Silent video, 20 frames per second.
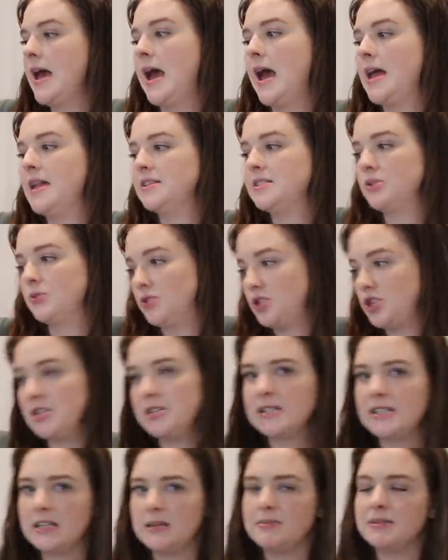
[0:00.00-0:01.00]
And so she
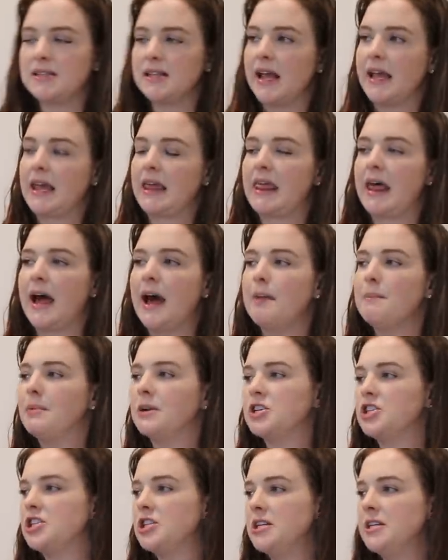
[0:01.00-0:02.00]
sleeps like that,
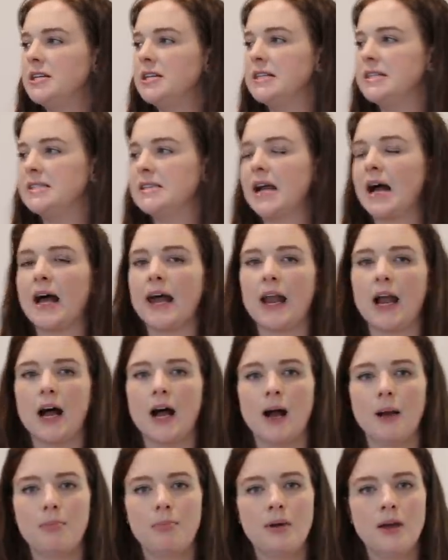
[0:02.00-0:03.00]
but she is not
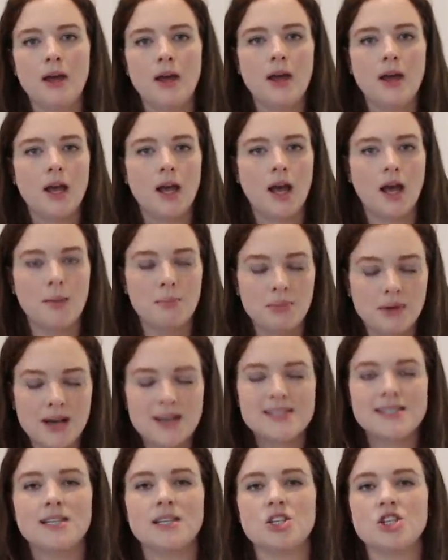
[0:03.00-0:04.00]
up I'm
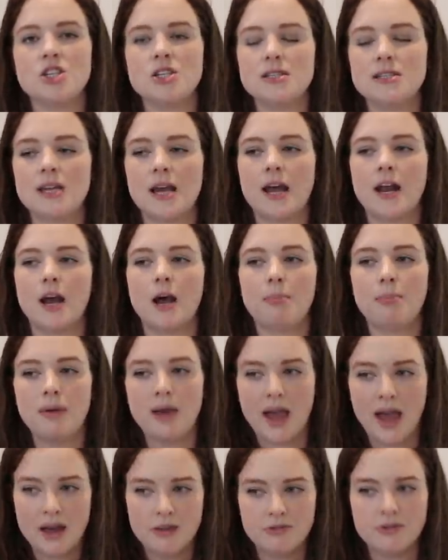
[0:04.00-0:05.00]
blessed that she's not up
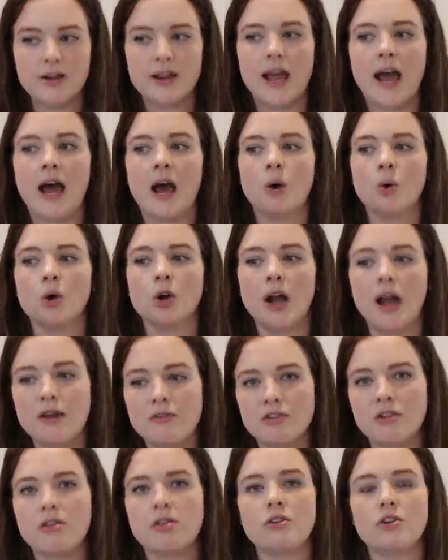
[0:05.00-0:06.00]
every hour,
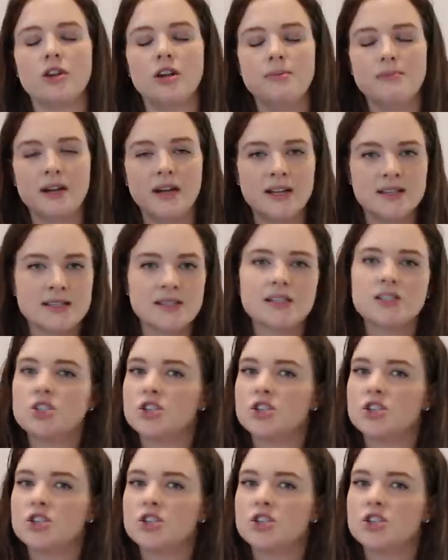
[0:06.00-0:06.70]
every 30 minutes.